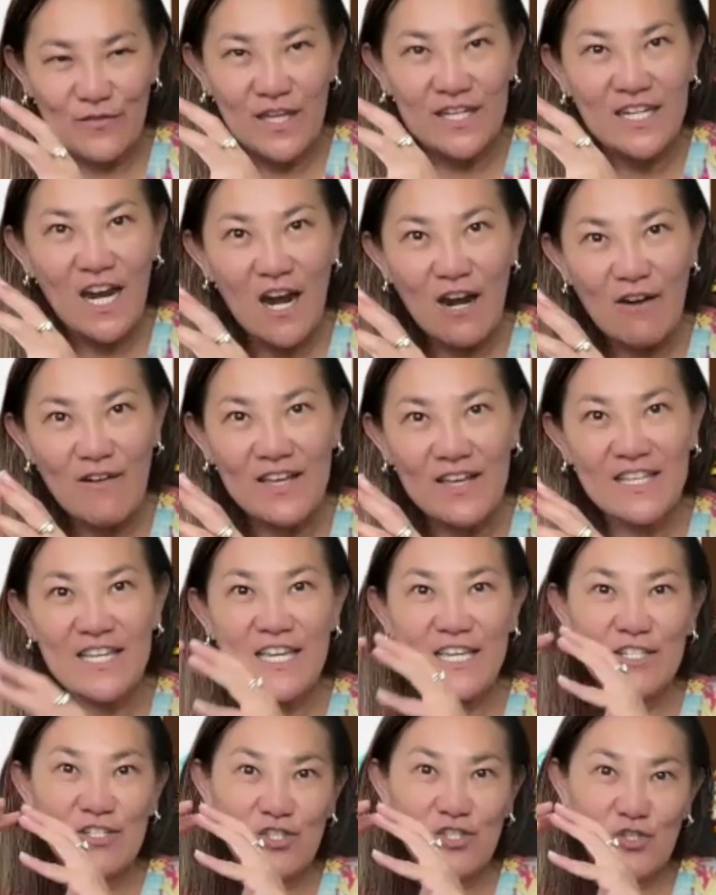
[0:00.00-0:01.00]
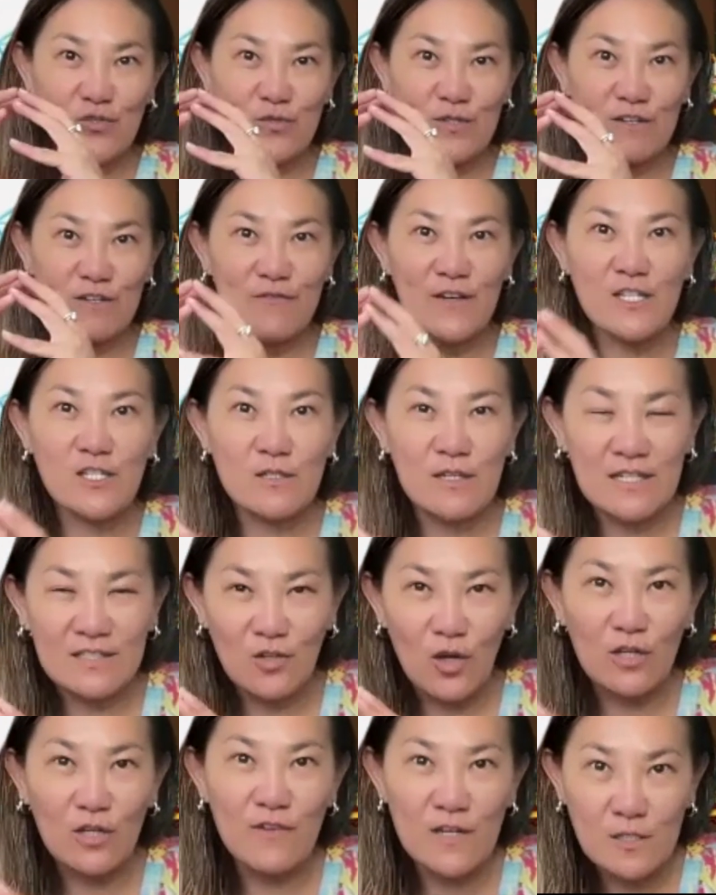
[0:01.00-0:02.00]
that car rally into a
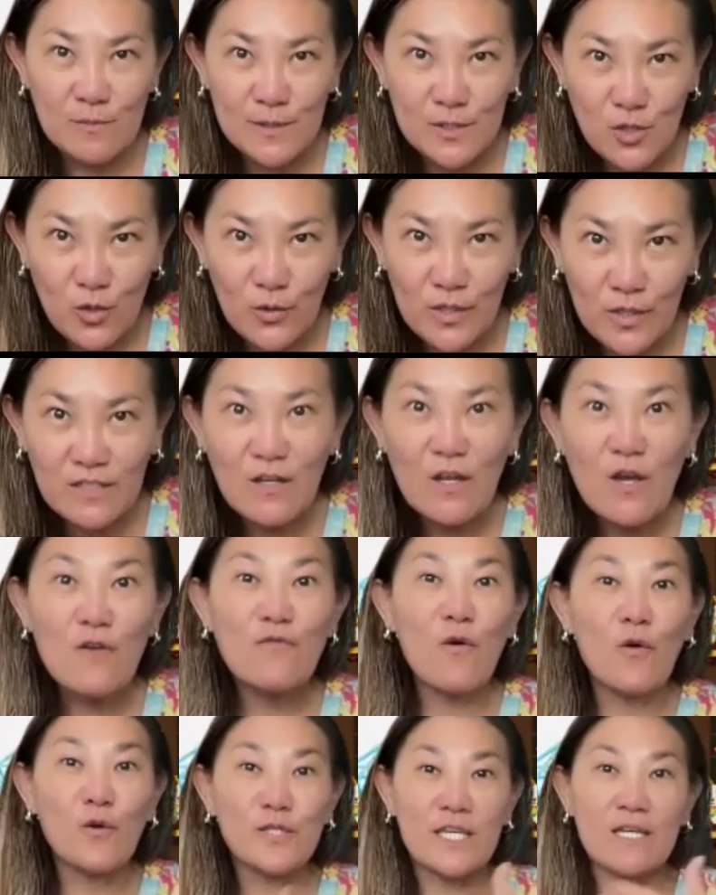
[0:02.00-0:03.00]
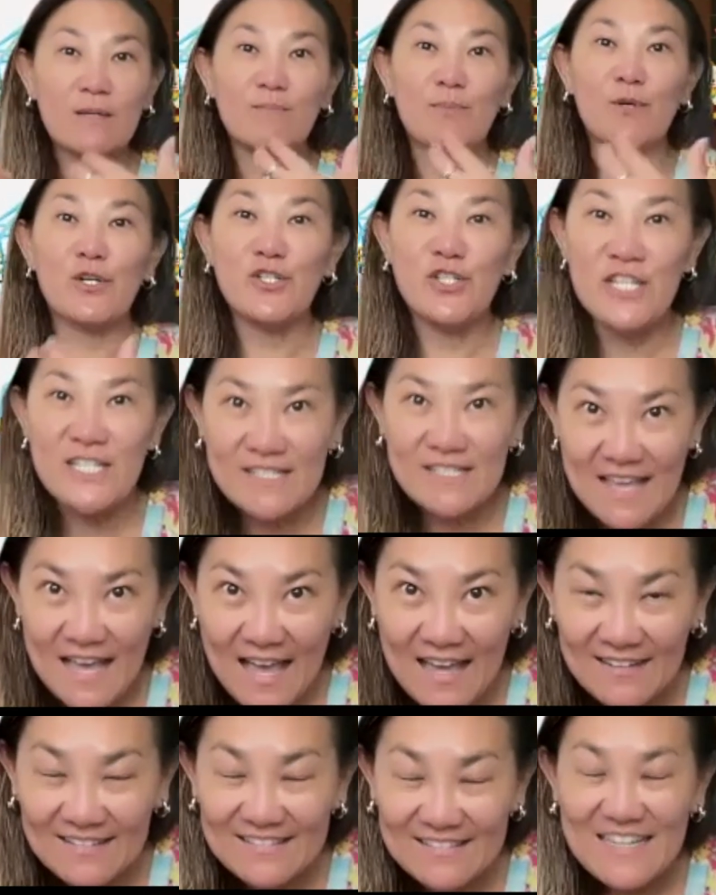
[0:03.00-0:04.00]
non-fungible token. Folks could purchase
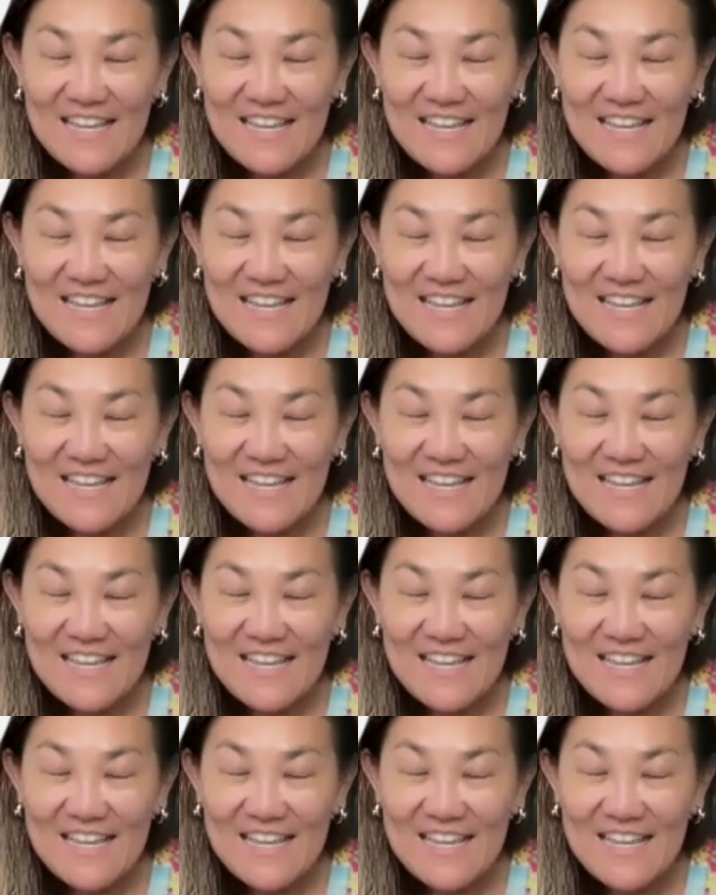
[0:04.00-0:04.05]
that.